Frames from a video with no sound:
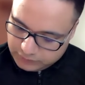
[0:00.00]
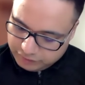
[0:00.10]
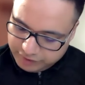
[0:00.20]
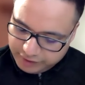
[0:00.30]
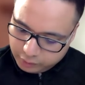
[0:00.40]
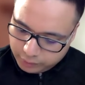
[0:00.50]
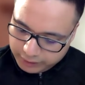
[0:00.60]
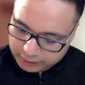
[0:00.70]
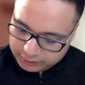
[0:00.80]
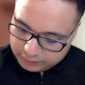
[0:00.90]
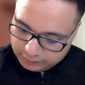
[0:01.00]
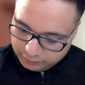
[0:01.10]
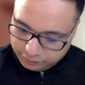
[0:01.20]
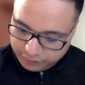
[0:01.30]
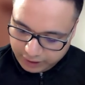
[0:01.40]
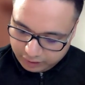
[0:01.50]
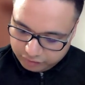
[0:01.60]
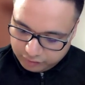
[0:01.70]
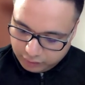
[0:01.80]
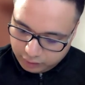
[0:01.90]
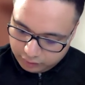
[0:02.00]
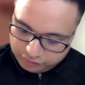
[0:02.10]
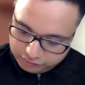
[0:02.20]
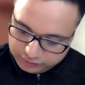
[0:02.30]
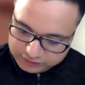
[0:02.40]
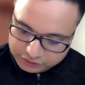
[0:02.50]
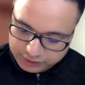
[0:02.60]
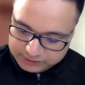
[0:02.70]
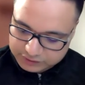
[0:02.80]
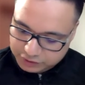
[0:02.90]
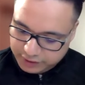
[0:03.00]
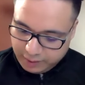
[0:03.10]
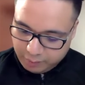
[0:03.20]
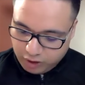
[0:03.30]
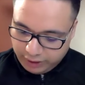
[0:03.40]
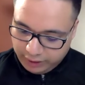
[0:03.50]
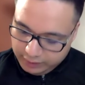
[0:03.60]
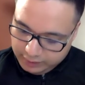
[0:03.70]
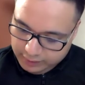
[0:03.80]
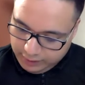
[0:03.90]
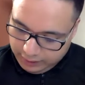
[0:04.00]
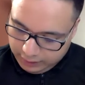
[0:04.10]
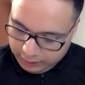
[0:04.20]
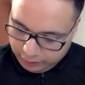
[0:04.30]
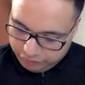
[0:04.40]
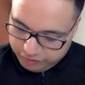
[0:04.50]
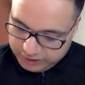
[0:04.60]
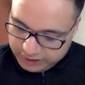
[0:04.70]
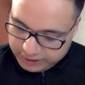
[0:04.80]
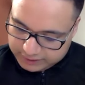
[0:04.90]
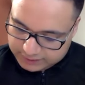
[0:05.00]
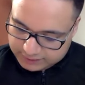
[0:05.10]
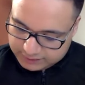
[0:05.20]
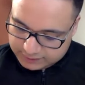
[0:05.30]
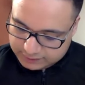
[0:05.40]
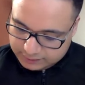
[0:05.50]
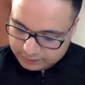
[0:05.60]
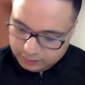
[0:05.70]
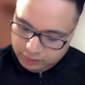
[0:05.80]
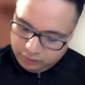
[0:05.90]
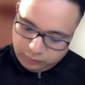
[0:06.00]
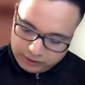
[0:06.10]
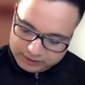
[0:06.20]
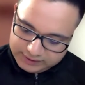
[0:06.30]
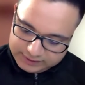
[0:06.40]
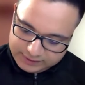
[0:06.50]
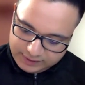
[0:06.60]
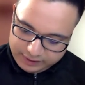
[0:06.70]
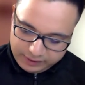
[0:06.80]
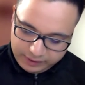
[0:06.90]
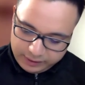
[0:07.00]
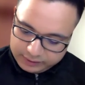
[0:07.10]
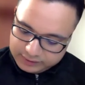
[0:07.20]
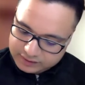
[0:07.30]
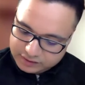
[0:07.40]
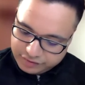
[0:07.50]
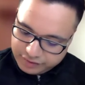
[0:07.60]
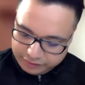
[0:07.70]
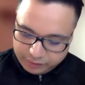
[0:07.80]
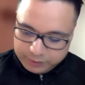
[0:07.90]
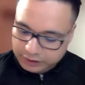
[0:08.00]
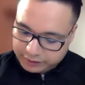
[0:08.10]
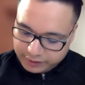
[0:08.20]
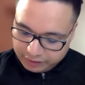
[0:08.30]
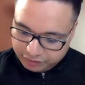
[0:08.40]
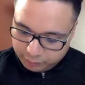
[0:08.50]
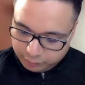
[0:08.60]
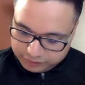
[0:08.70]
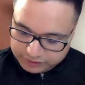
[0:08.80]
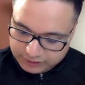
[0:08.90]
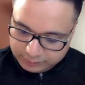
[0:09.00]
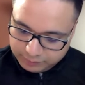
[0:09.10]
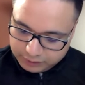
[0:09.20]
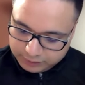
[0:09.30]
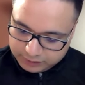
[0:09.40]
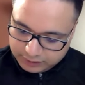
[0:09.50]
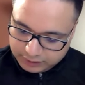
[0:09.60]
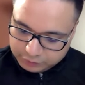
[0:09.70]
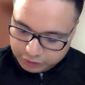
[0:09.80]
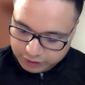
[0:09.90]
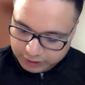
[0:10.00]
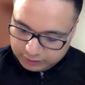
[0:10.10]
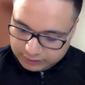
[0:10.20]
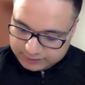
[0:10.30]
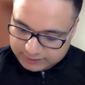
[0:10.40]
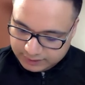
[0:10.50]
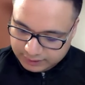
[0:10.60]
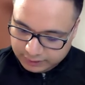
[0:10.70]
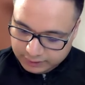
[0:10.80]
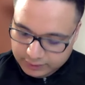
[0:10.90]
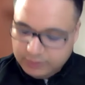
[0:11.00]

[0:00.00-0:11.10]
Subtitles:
a very quick graph of this transistor M1, VDS versus ID. And this is a very familiar graph. You would have seen it multiple times, right? Let's say